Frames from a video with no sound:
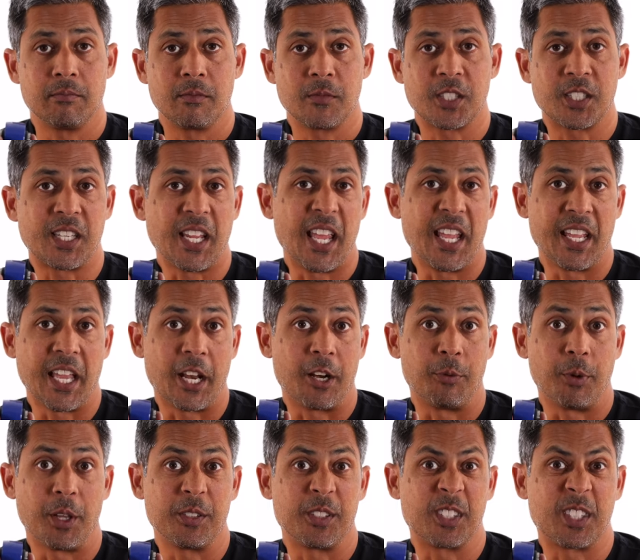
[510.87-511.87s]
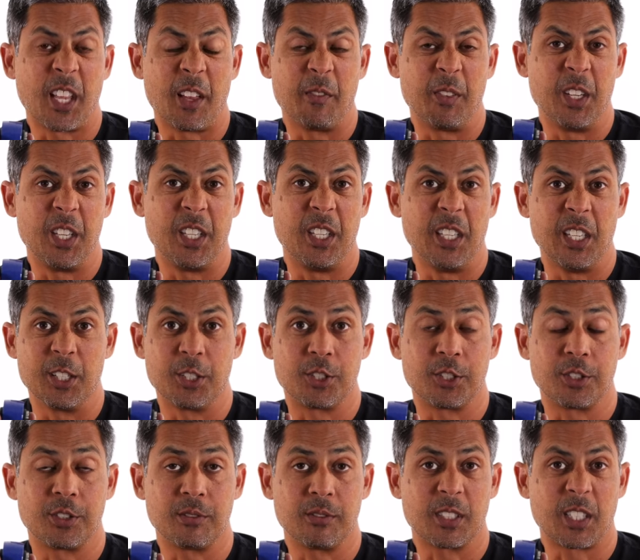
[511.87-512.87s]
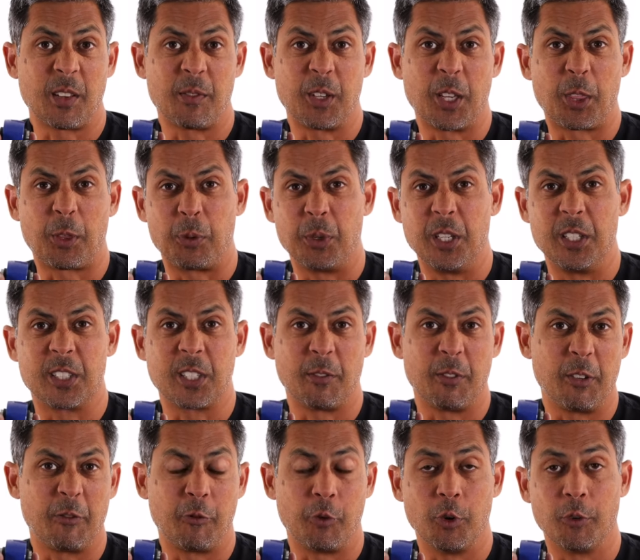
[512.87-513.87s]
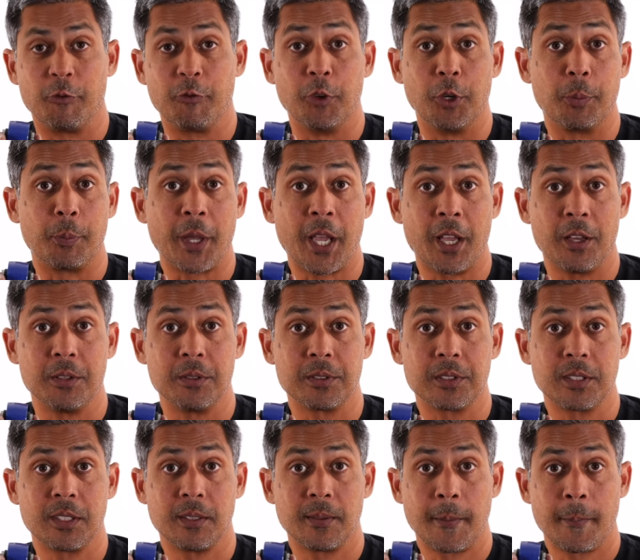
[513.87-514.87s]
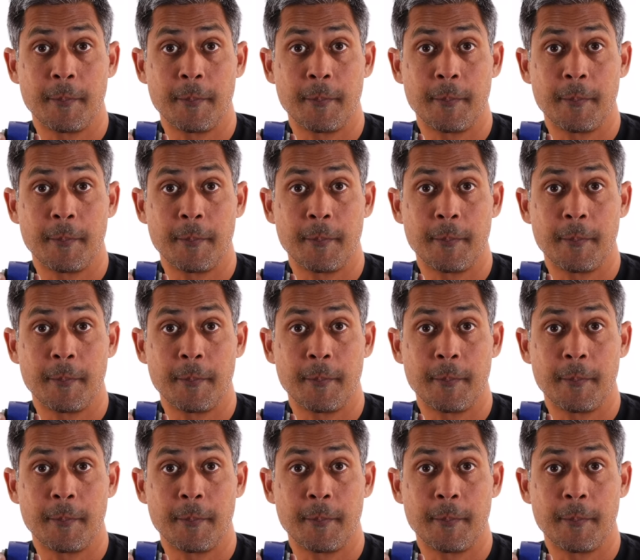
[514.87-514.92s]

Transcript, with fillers: staying at around seventy-ish, seventy-three, seventy-four foot-pounds.